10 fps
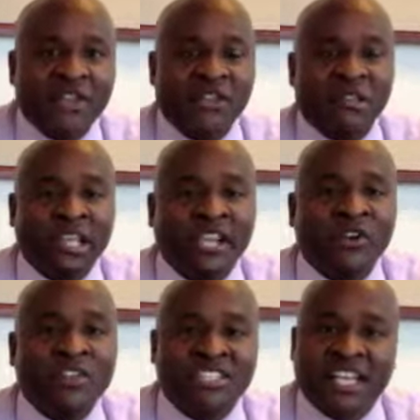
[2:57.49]
the
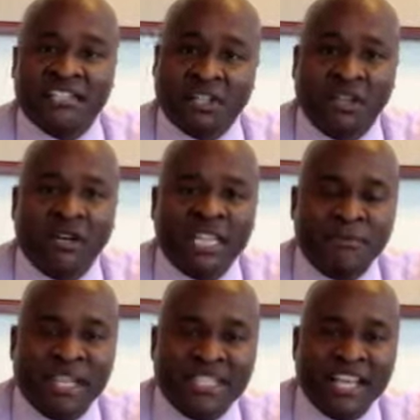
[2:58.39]
leader sets clear
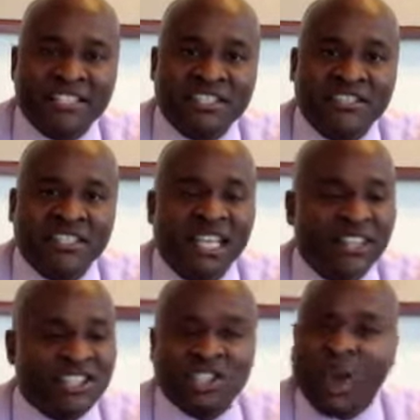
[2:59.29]
expectations,
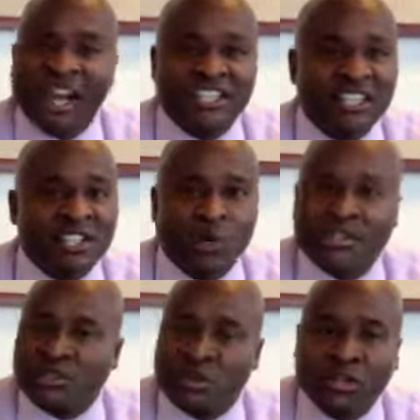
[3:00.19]
the strategy is
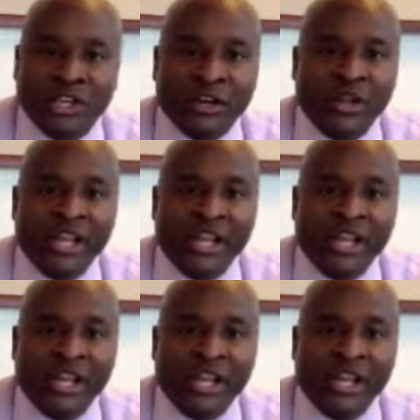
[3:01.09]
crystal clear,